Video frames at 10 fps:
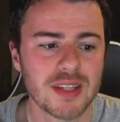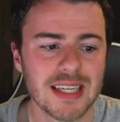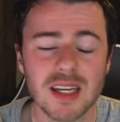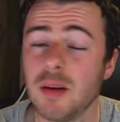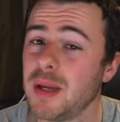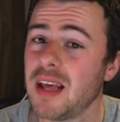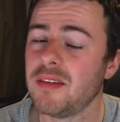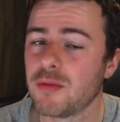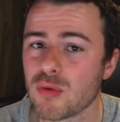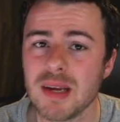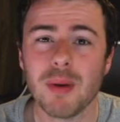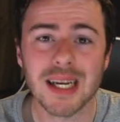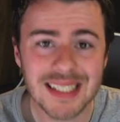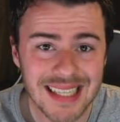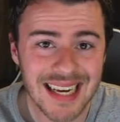That's going to be a
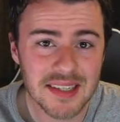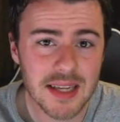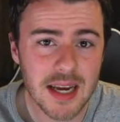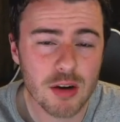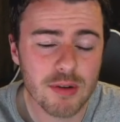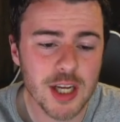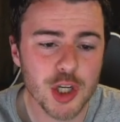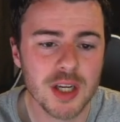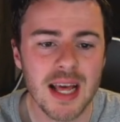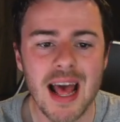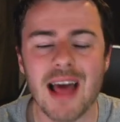3x6 decoration.